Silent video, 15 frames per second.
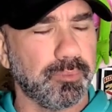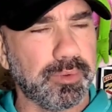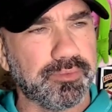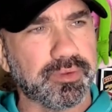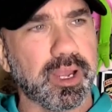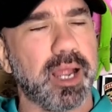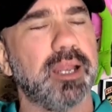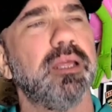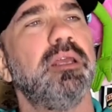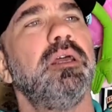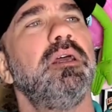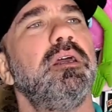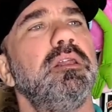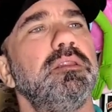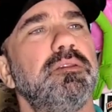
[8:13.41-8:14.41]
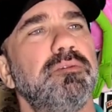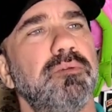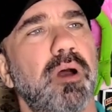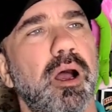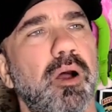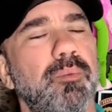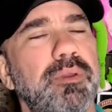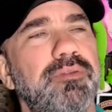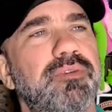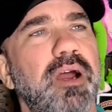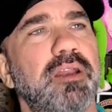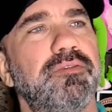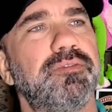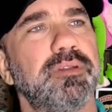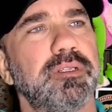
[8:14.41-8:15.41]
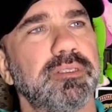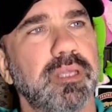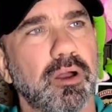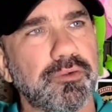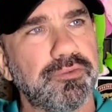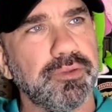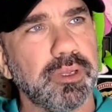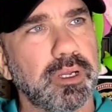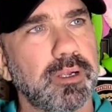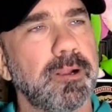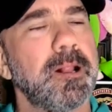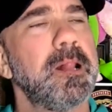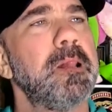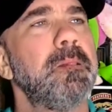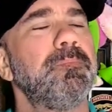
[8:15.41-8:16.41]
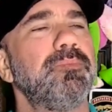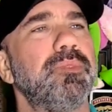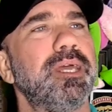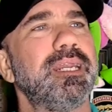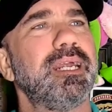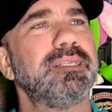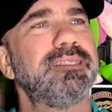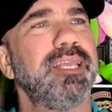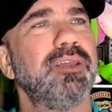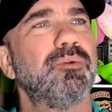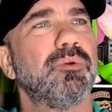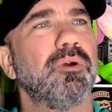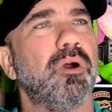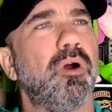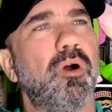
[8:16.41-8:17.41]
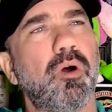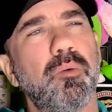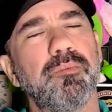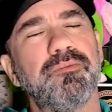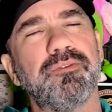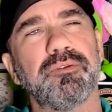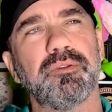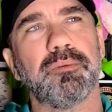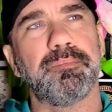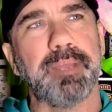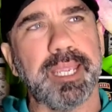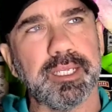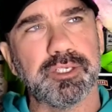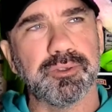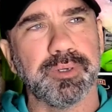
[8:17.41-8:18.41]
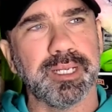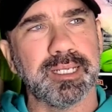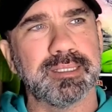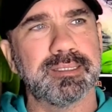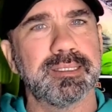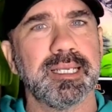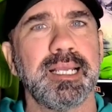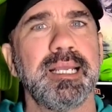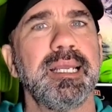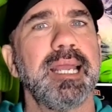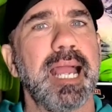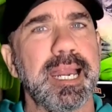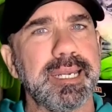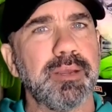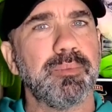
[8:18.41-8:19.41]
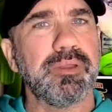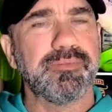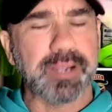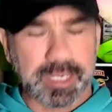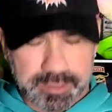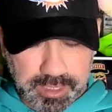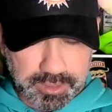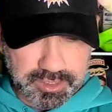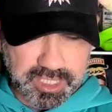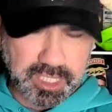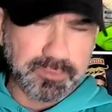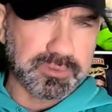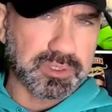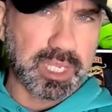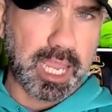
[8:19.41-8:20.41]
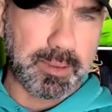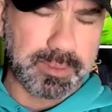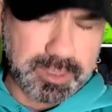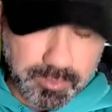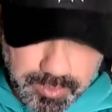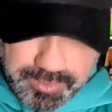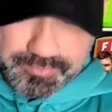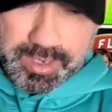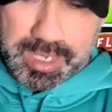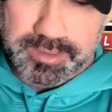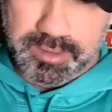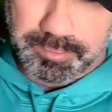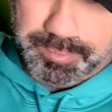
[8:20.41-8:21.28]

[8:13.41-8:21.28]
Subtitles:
We've got Philadelphia, then I think we're home for the Patriots, and then we've got that Chiefs game, and then we've got the